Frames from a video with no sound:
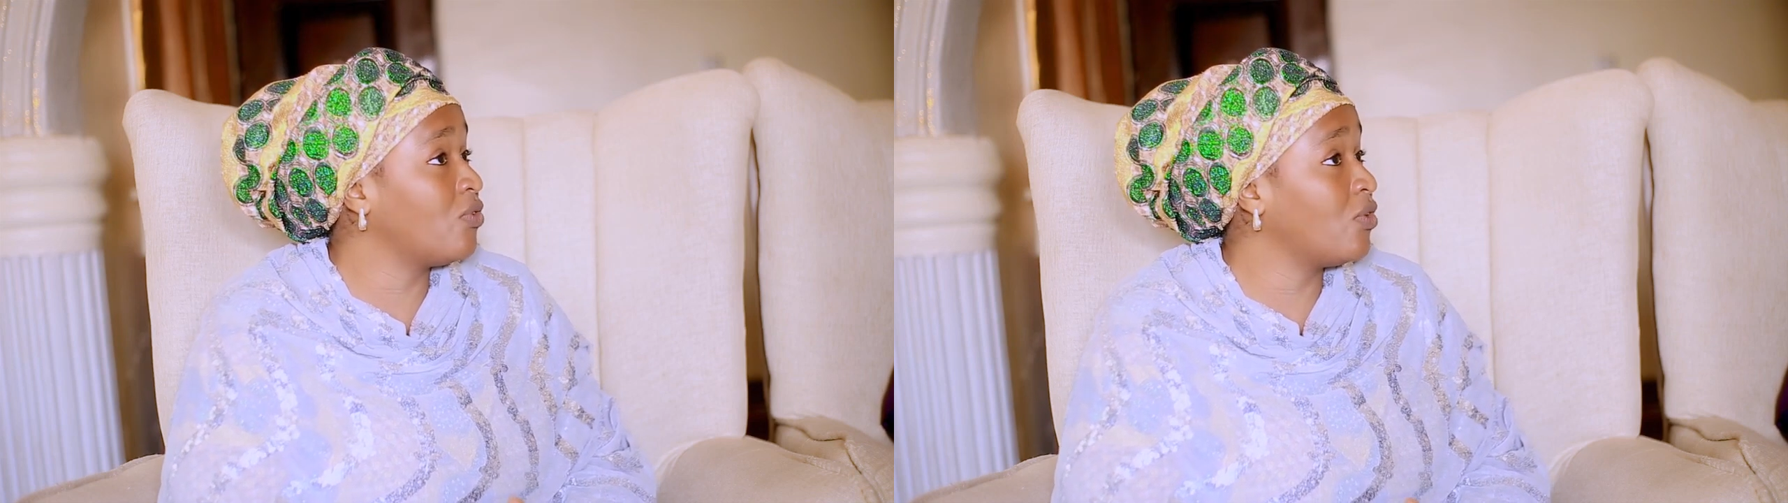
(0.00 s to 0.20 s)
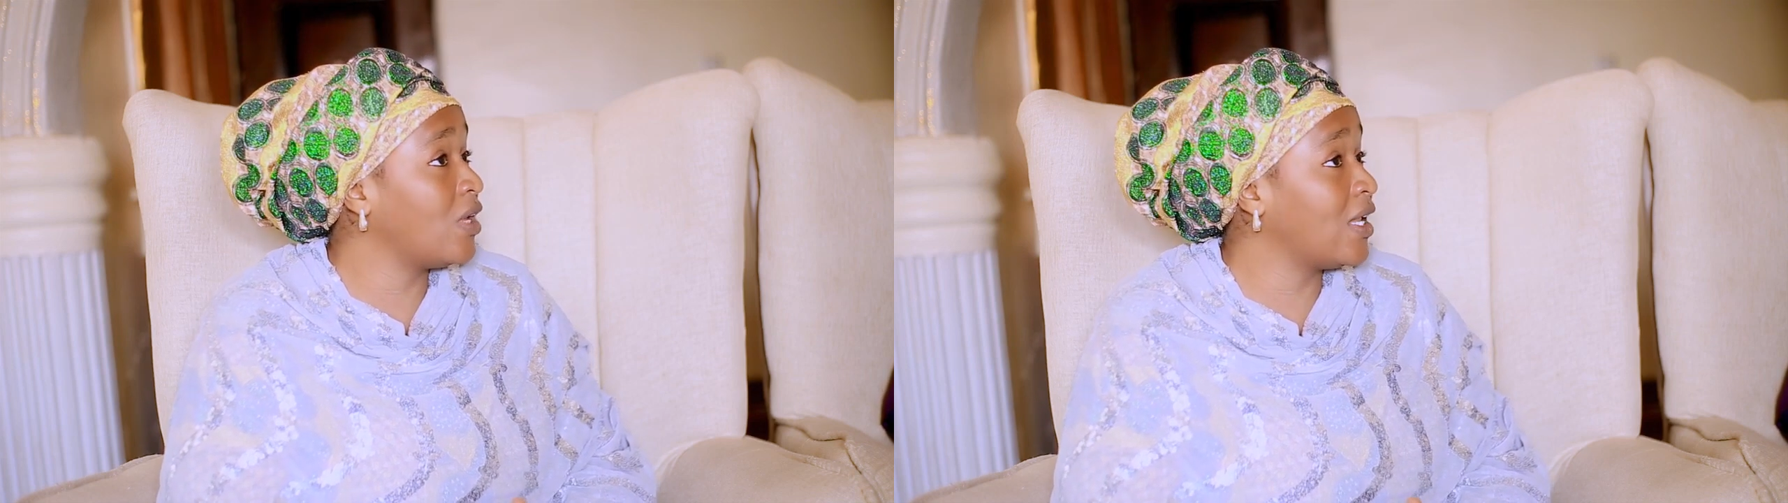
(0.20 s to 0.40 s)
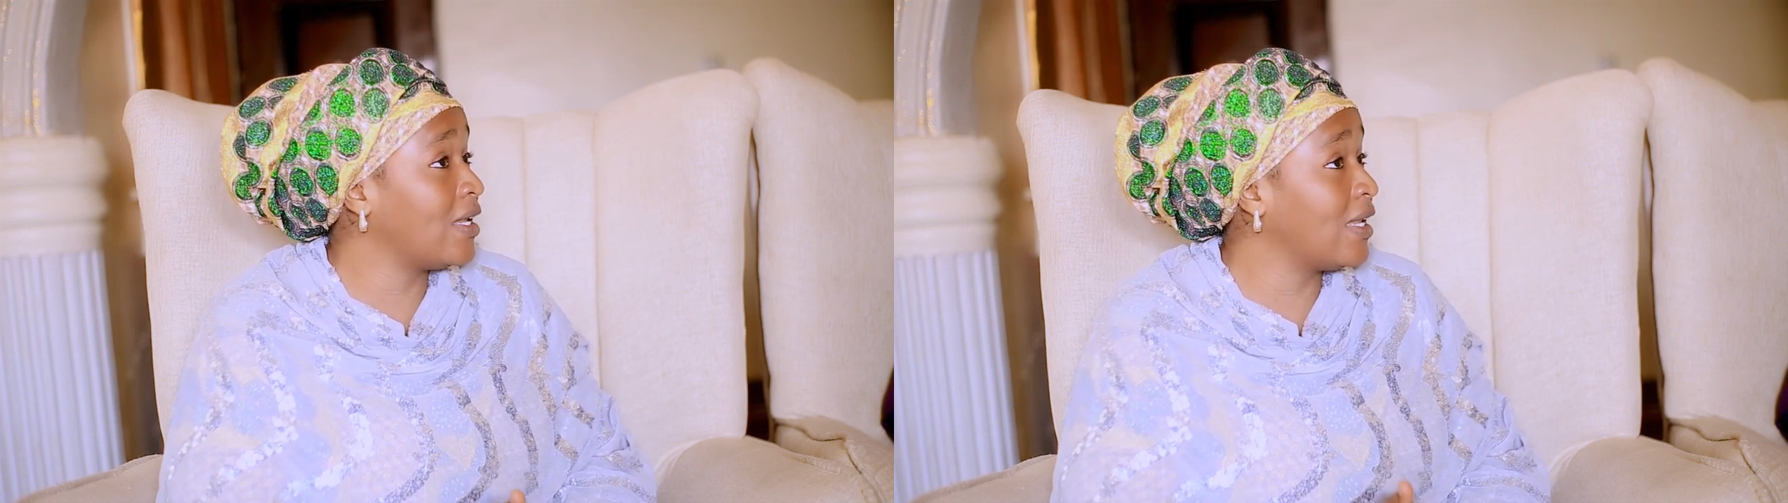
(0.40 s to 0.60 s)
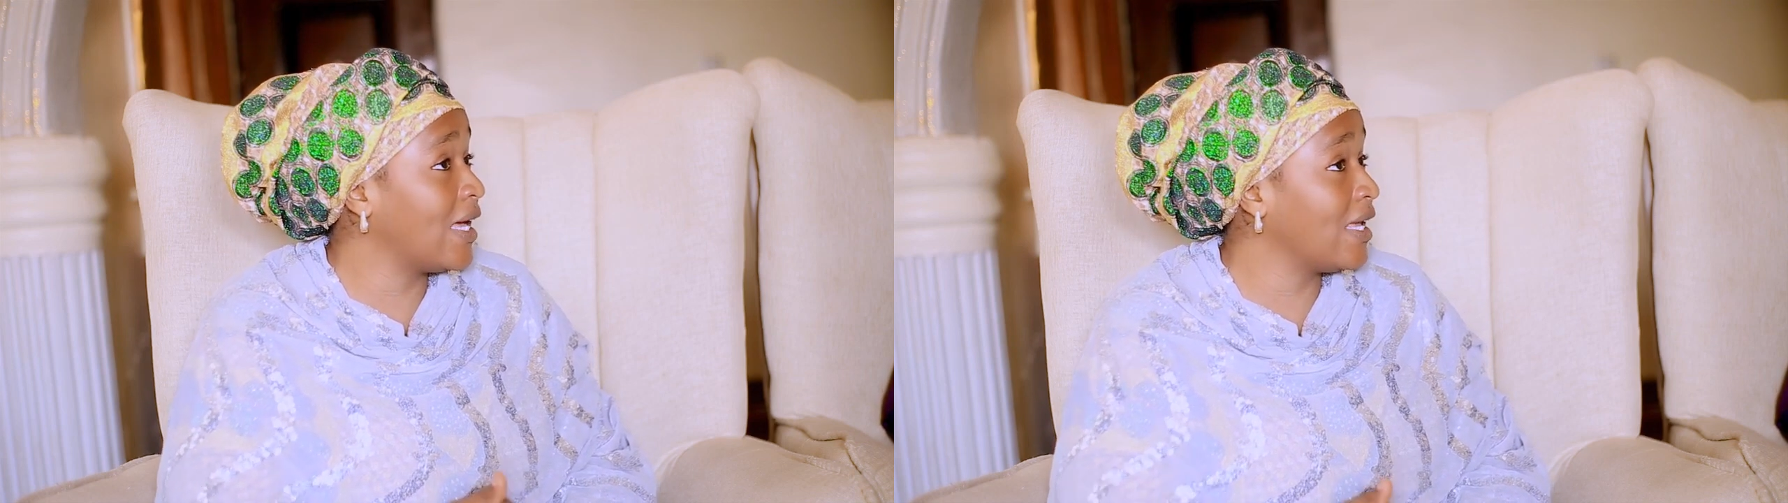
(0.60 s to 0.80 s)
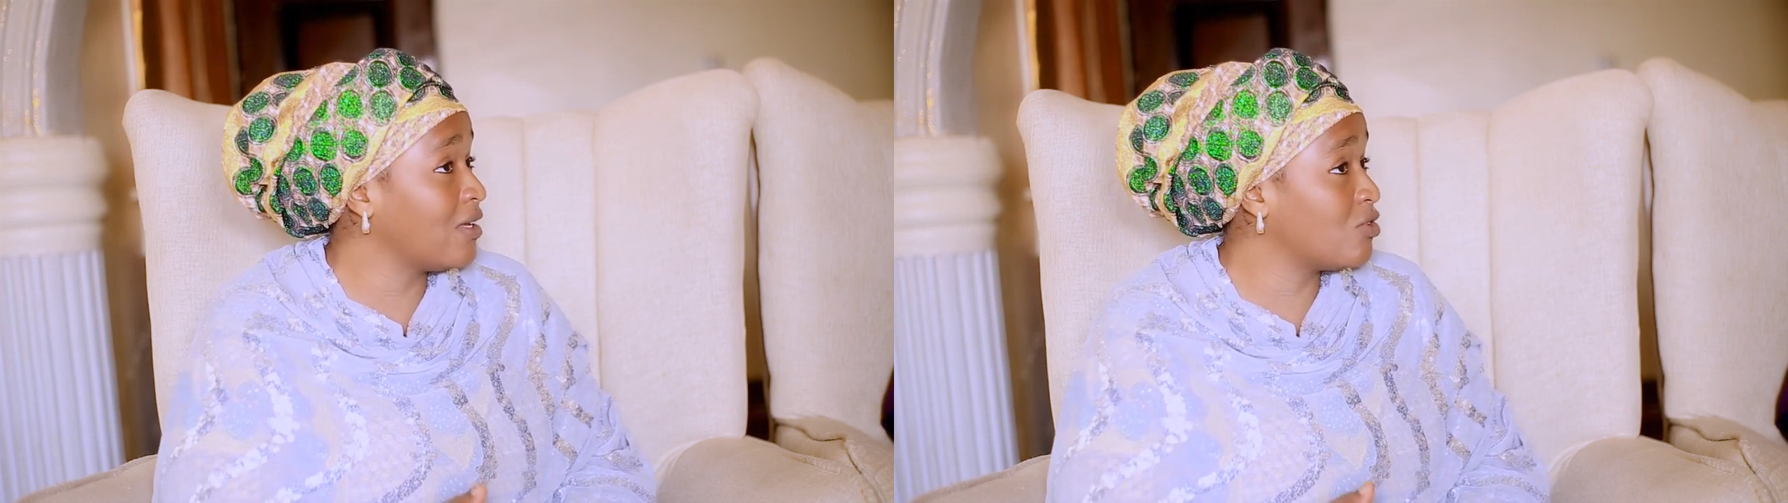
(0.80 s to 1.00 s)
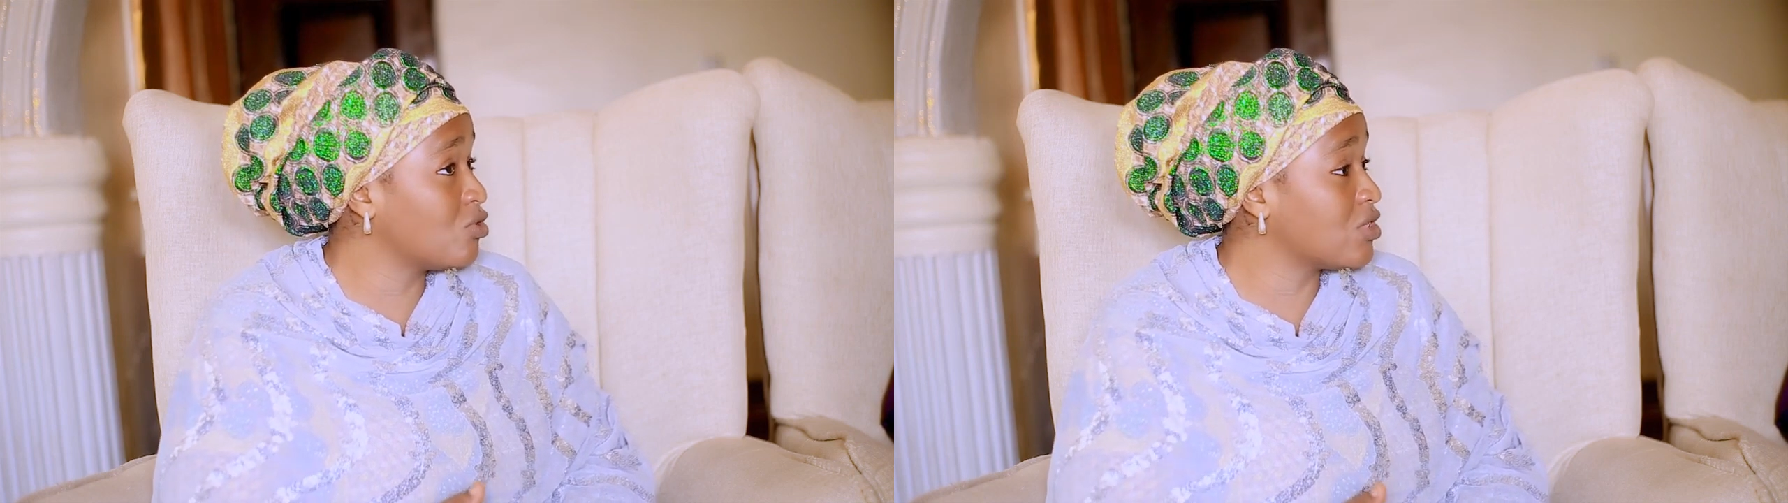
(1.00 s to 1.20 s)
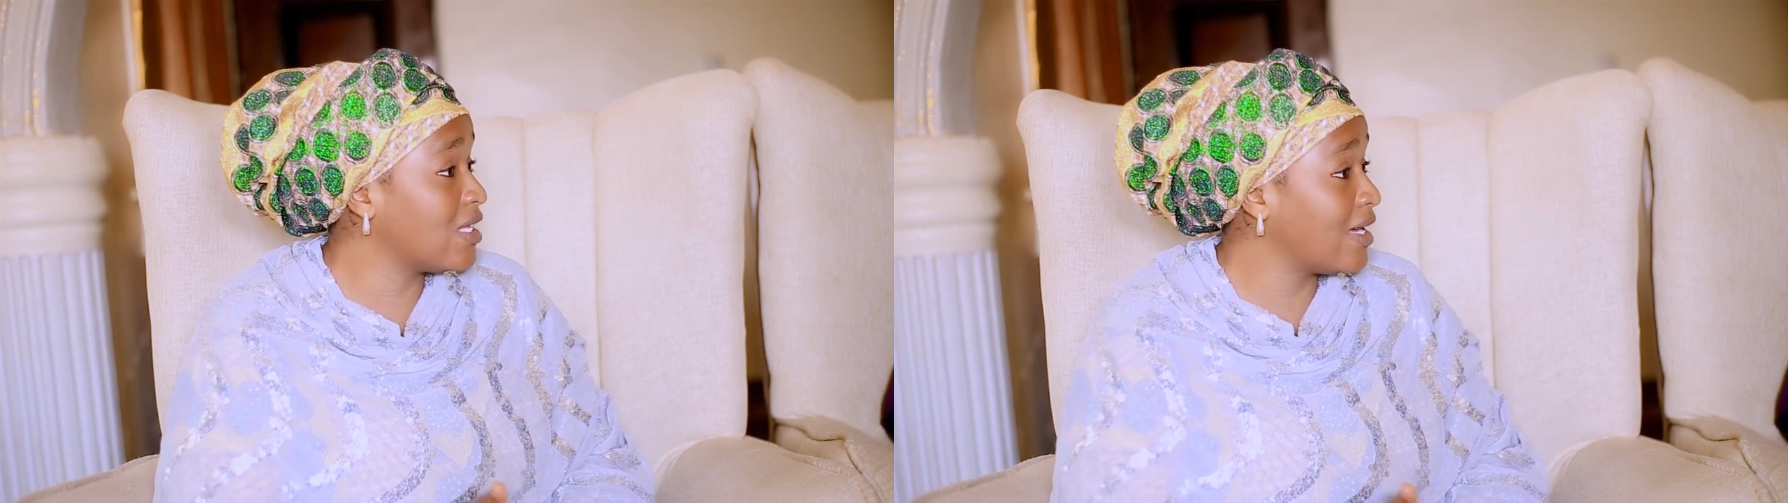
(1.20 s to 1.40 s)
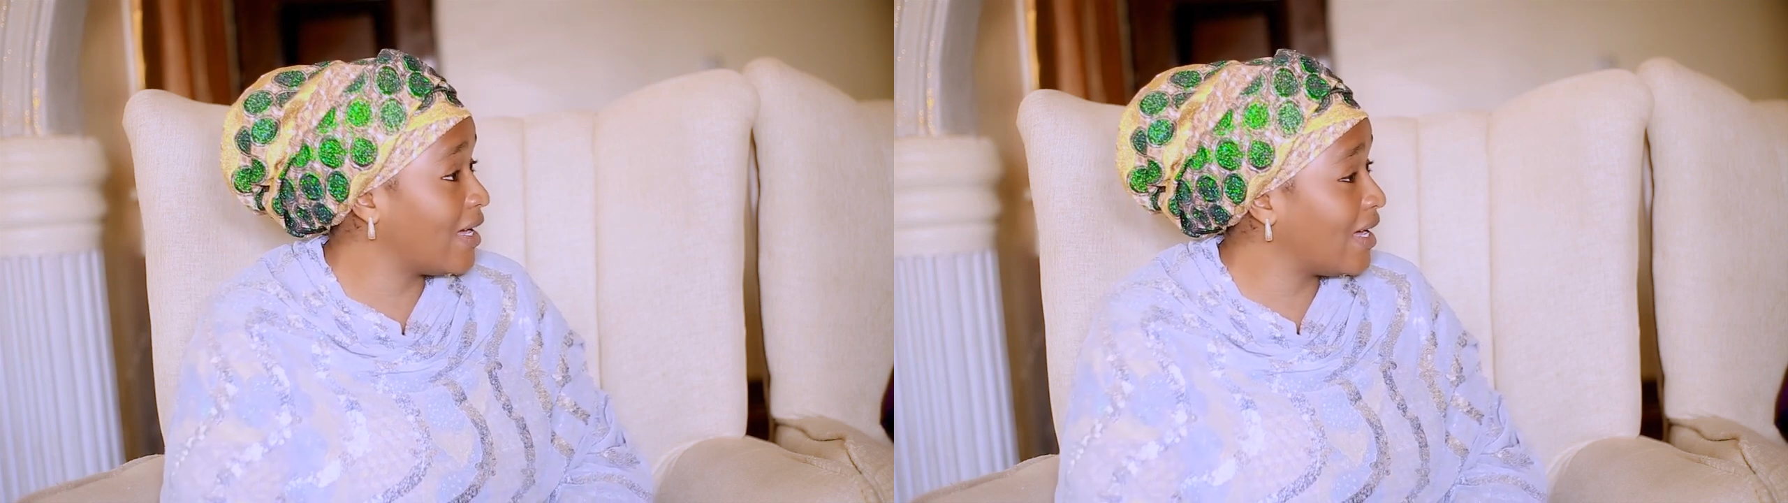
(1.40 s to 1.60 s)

for like those that